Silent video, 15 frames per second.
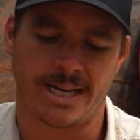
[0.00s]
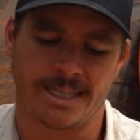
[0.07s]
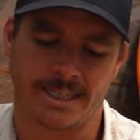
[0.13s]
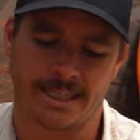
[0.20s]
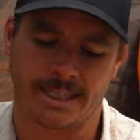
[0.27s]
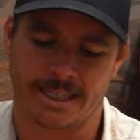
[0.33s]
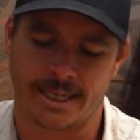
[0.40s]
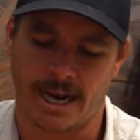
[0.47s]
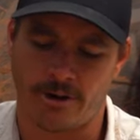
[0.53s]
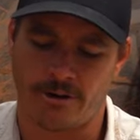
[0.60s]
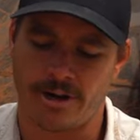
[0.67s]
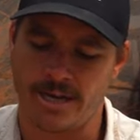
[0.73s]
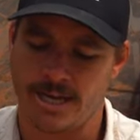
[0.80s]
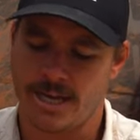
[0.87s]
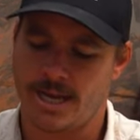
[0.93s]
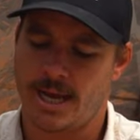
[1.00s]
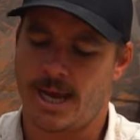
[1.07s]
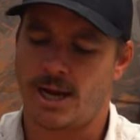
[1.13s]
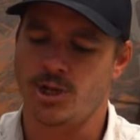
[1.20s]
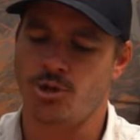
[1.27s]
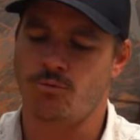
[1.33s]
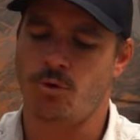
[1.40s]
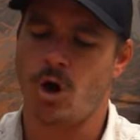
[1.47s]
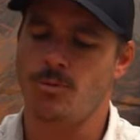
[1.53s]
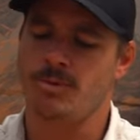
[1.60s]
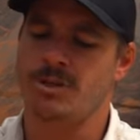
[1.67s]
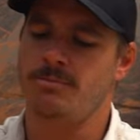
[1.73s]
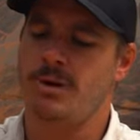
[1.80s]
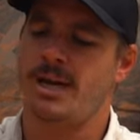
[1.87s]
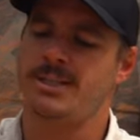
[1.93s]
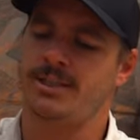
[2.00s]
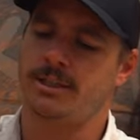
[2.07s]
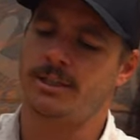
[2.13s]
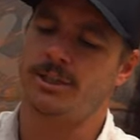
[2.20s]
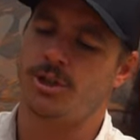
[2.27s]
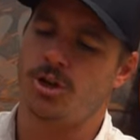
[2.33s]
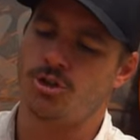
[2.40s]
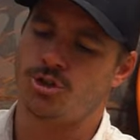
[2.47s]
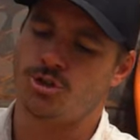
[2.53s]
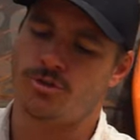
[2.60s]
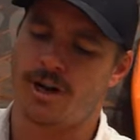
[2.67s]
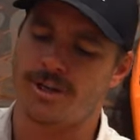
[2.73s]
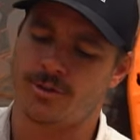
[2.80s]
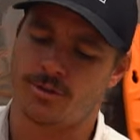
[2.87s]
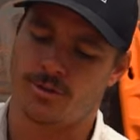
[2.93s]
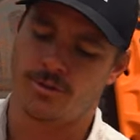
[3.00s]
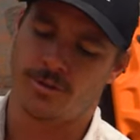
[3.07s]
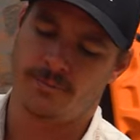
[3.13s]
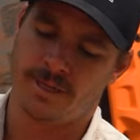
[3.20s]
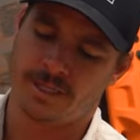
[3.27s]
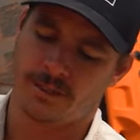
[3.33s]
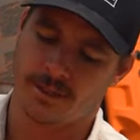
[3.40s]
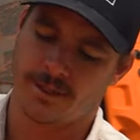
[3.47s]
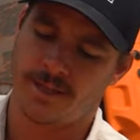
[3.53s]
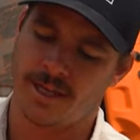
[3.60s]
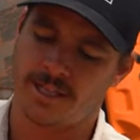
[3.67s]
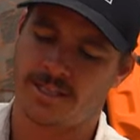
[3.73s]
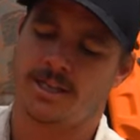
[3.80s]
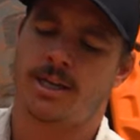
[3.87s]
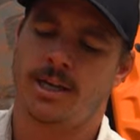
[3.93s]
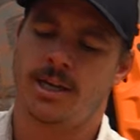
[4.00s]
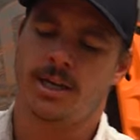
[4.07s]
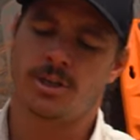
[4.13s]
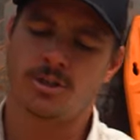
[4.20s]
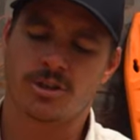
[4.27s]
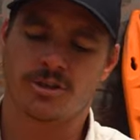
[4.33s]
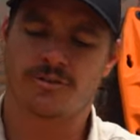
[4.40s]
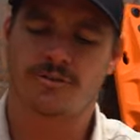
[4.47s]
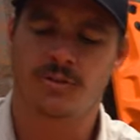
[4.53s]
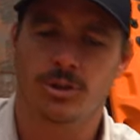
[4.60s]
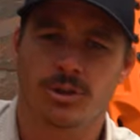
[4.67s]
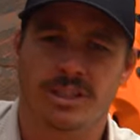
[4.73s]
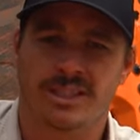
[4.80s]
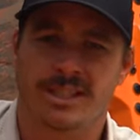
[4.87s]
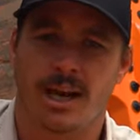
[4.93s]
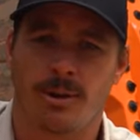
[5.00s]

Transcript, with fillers: easy to carry, and your rope can basically go straight through the middle of this. You can fill this